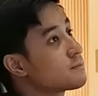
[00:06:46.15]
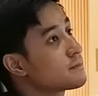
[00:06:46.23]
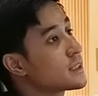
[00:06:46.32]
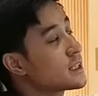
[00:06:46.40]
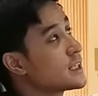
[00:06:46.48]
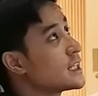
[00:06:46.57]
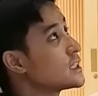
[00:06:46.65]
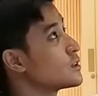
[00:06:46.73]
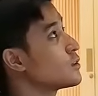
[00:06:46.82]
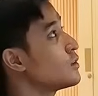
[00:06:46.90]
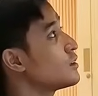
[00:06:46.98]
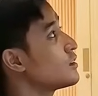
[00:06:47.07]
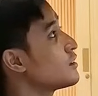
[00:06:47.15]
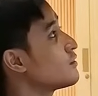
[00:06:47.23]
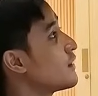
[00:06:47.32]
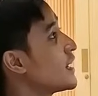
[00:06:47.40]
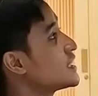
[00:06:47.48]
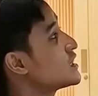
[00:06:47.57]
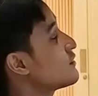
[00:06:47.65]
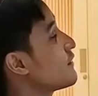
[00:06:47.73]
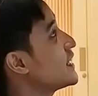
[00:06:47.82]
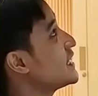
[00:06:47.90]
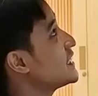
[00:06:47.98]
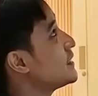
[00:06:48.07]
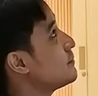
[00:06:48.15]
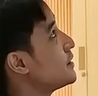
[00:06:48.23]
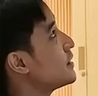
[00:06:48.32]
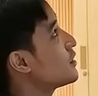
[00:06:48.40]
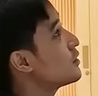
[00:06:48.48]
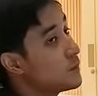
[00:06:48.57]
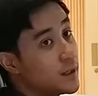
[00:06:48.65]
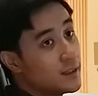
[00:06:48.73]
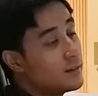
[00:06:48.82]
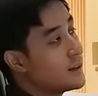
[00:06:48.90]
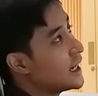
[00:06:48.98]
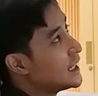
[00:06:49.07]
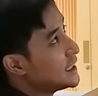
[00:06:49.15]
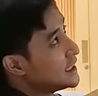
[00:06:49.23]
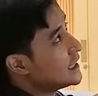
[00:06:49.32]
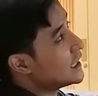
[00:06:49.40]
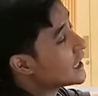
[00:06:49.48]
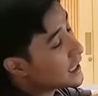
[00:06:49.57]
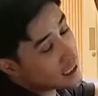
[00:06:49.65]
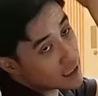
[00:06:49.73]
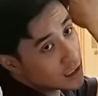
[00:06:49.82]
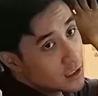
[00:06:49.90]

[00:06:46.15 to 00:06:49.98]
Sunglasses holder, visor, vanity mirror with LED light.